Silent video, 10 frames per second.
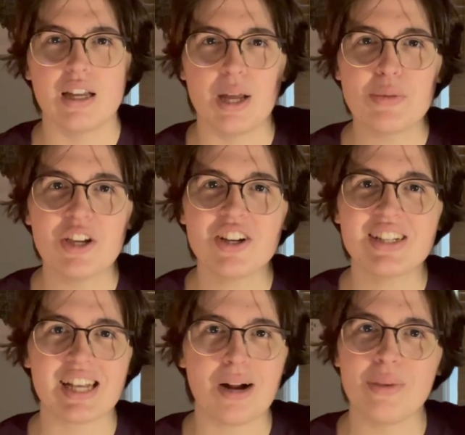I'm
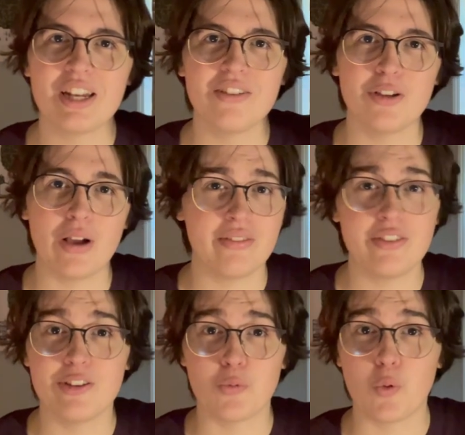curious how many of you have
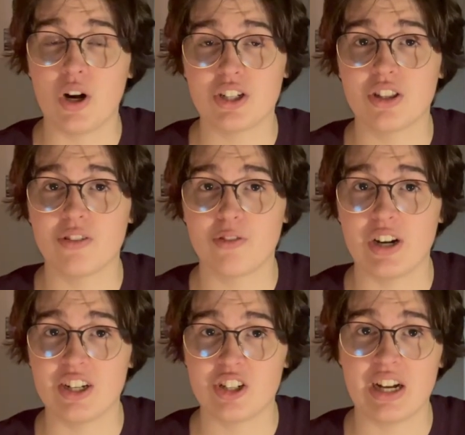even watched the
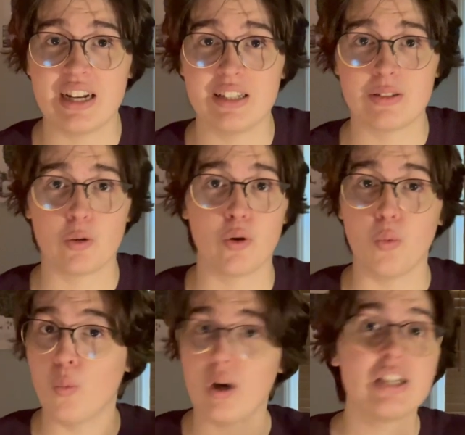franchise, or
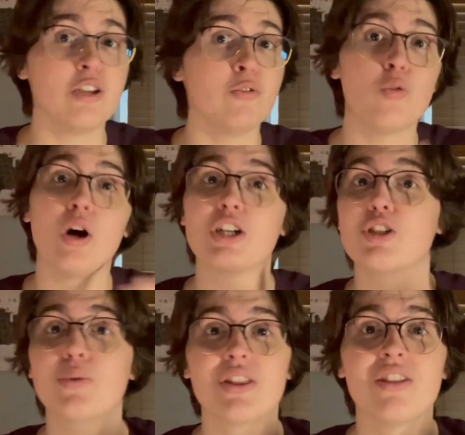what you've watched
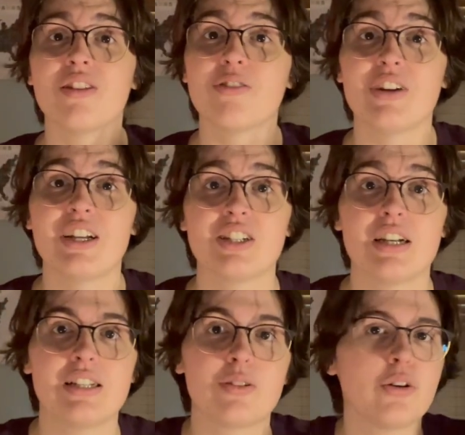within the
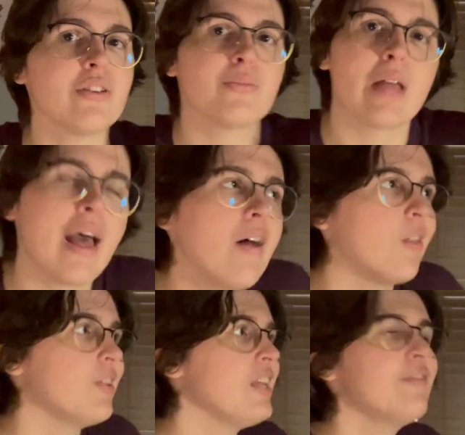franchise, or
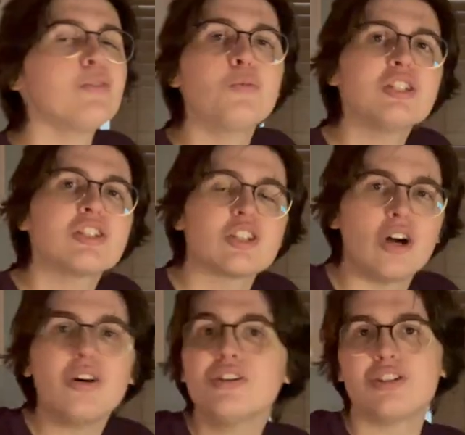hell, even what
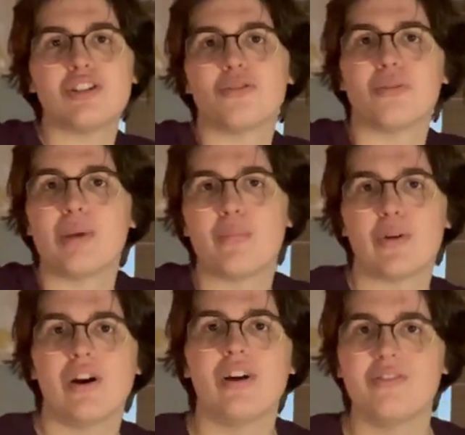songs you remember
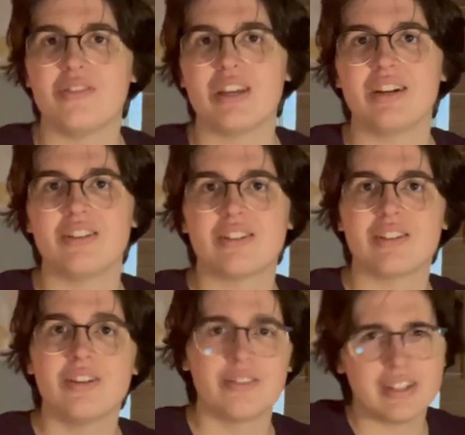of theirs.
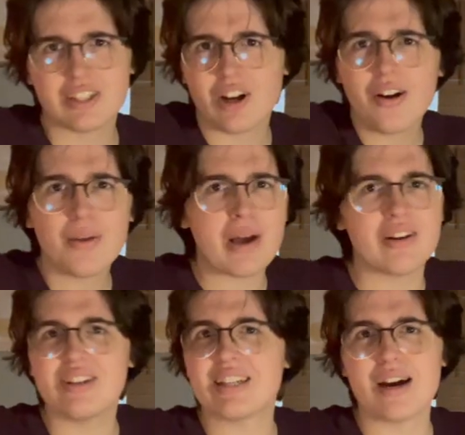Let's talk about
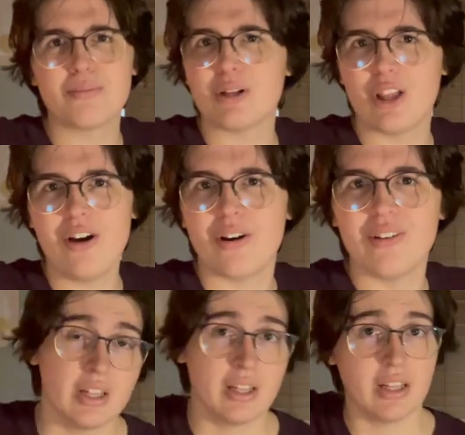it down below.